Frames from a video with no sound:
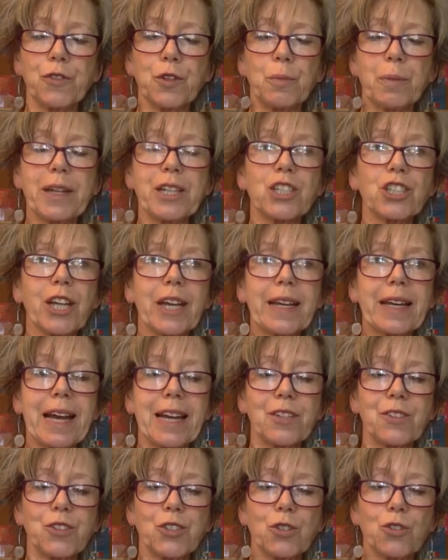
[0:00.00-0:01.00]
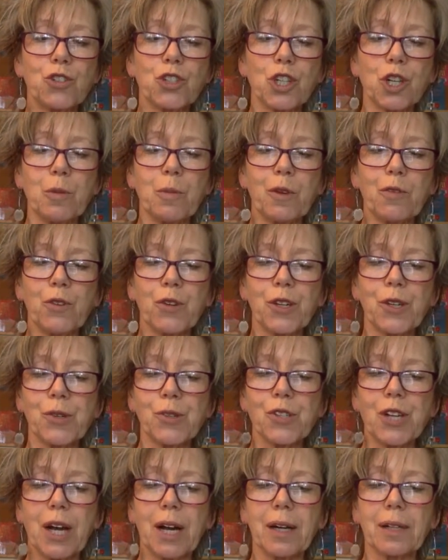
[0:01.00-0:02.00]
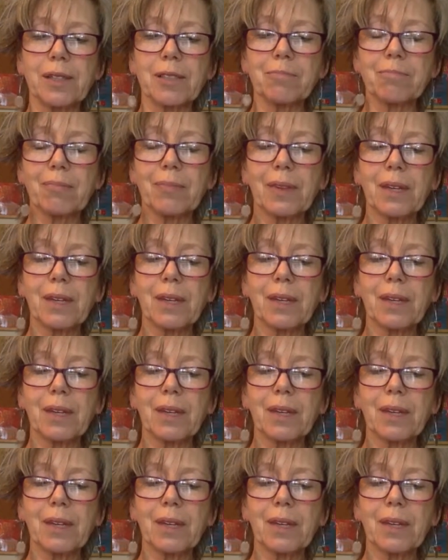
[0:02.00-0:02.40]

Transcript: You better shake hands, you 2, before you start."